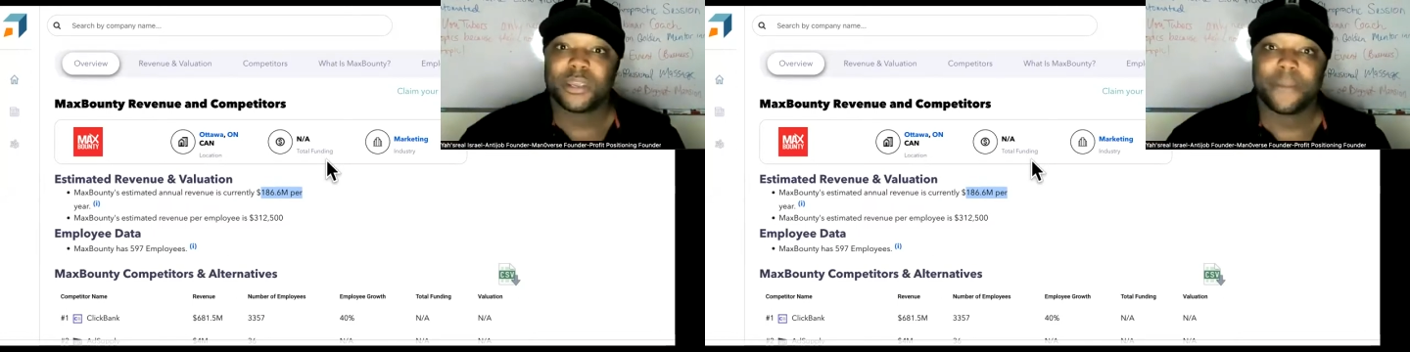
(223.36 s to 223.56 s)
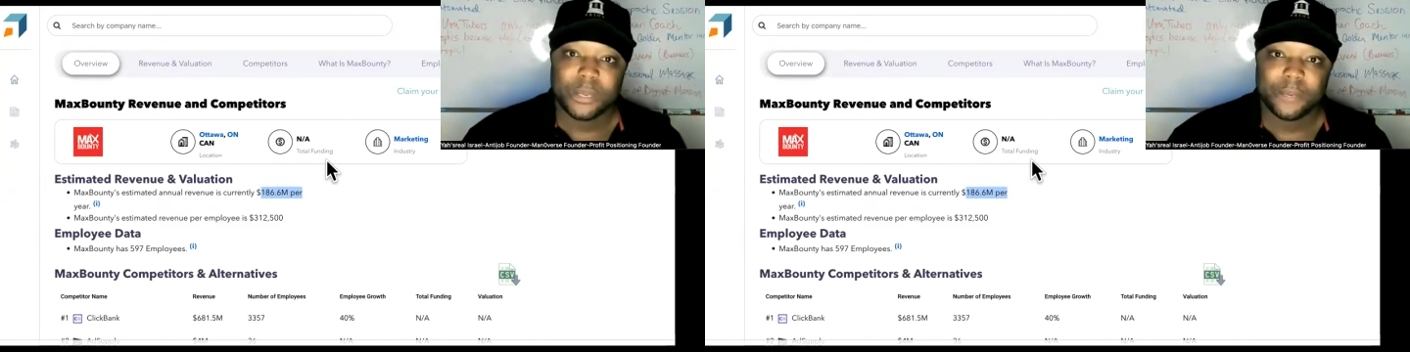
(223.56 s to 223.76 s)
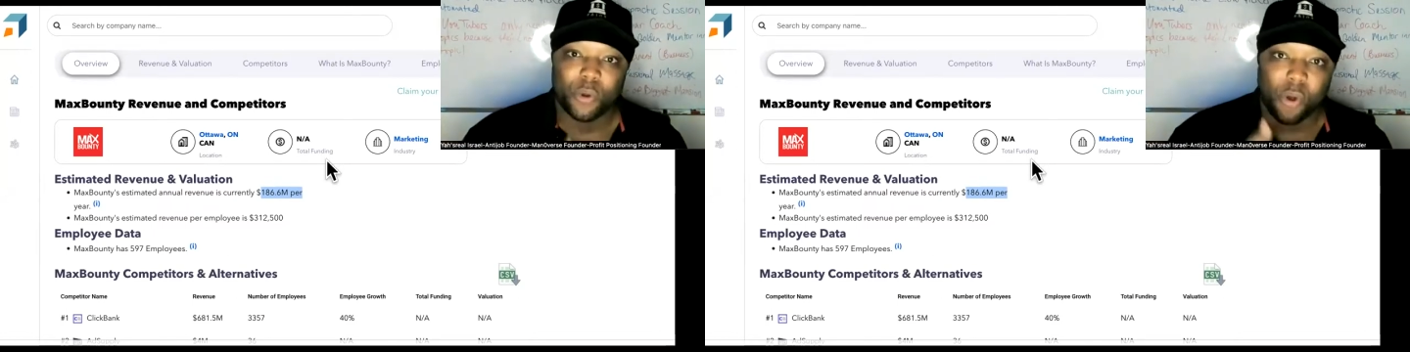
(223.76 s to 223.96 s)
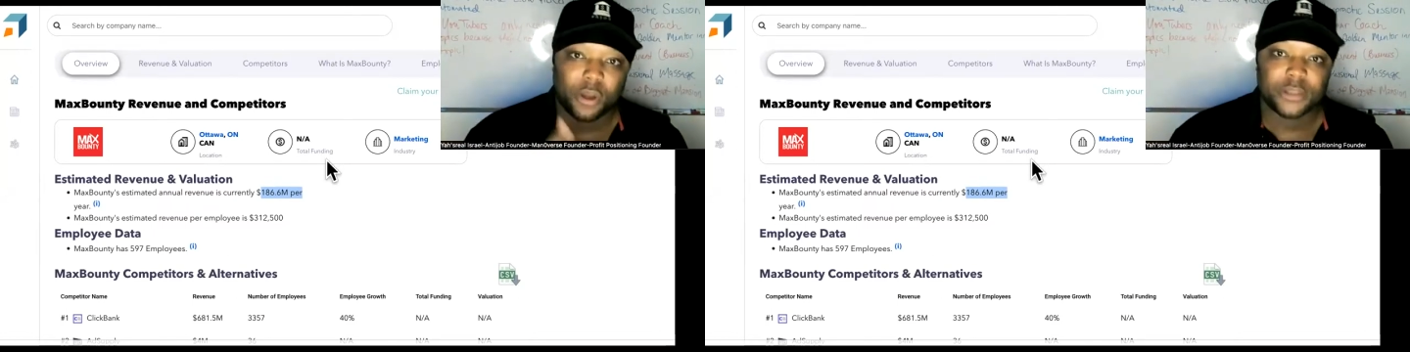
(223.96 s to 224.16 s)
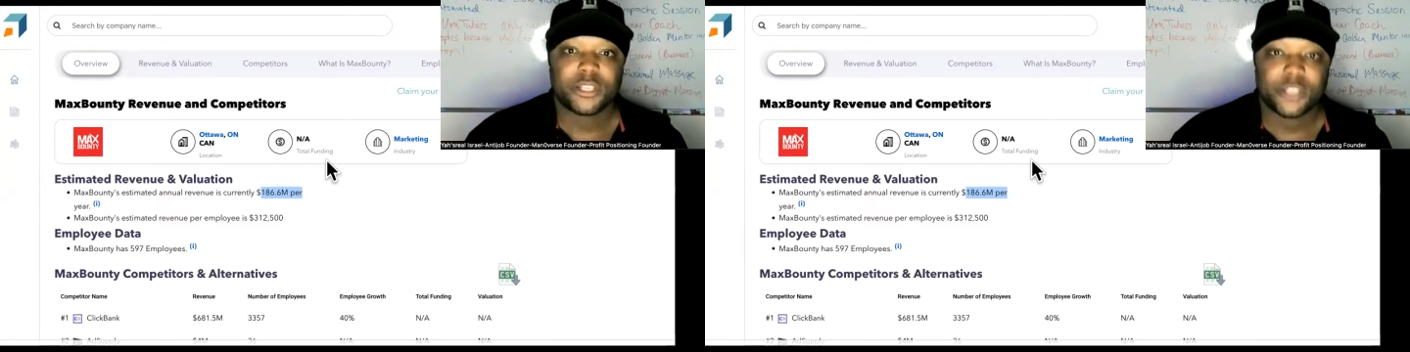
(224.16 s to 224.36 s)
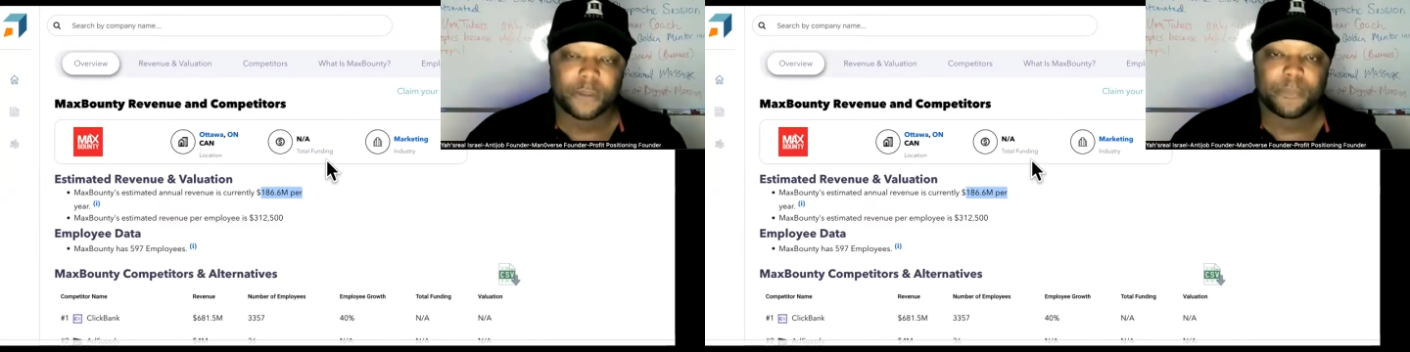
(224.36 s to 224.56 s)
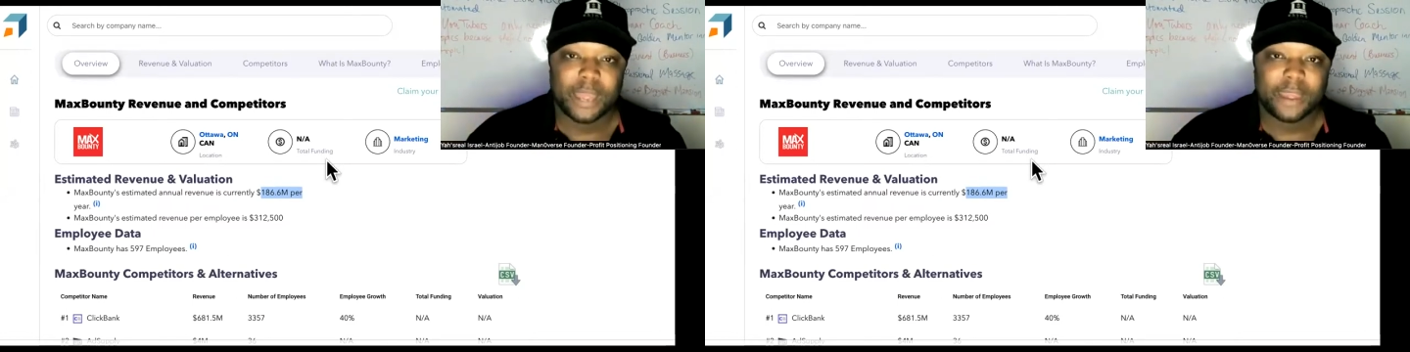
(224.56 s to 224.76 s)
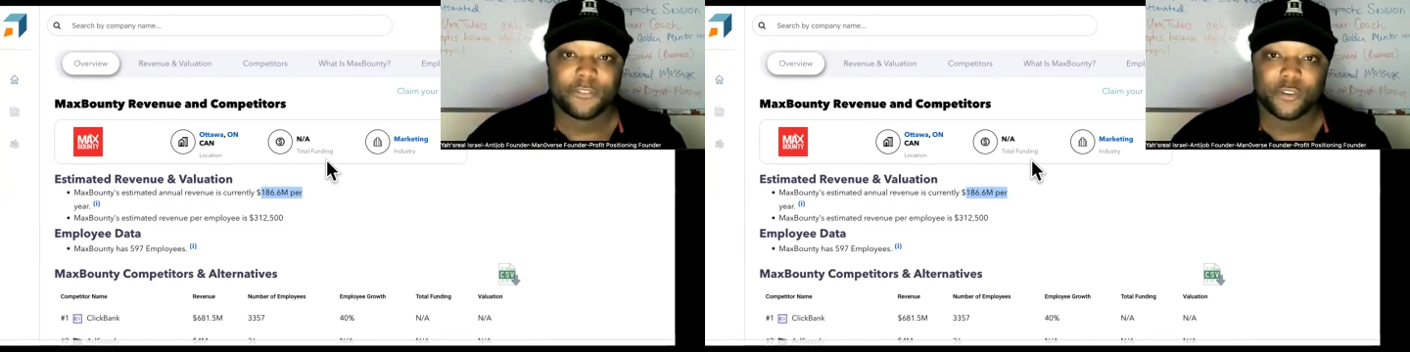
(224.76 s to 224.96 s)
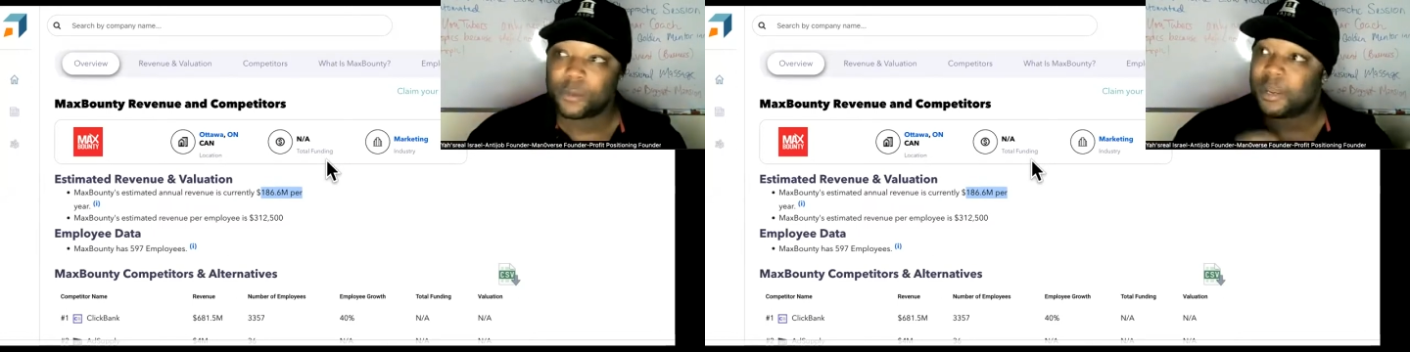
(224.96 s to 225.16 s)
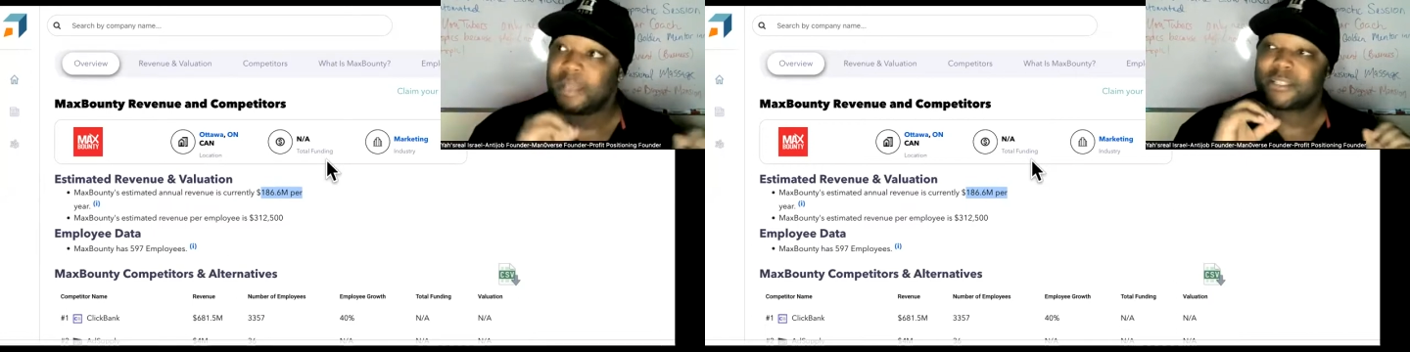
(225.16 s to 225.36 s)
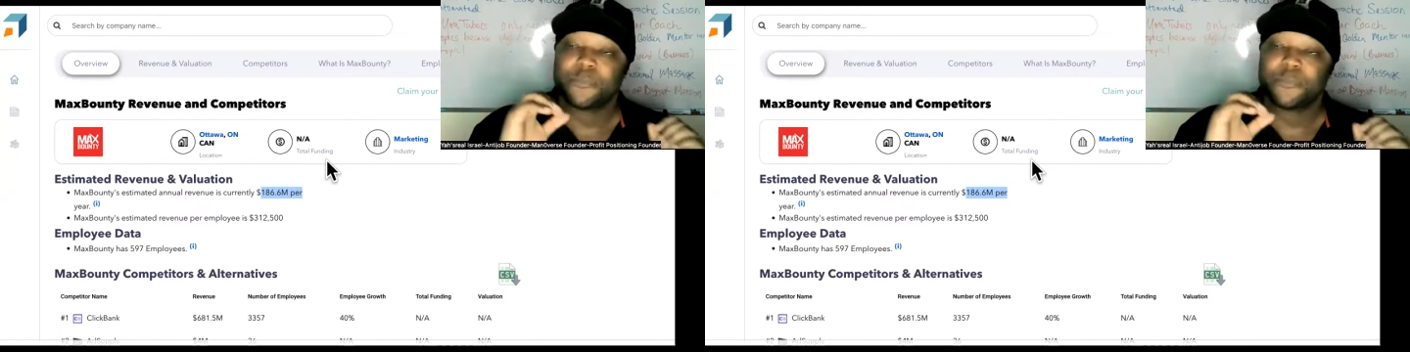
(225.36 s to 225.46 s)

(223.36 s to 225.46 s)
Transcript: to get people onto your platform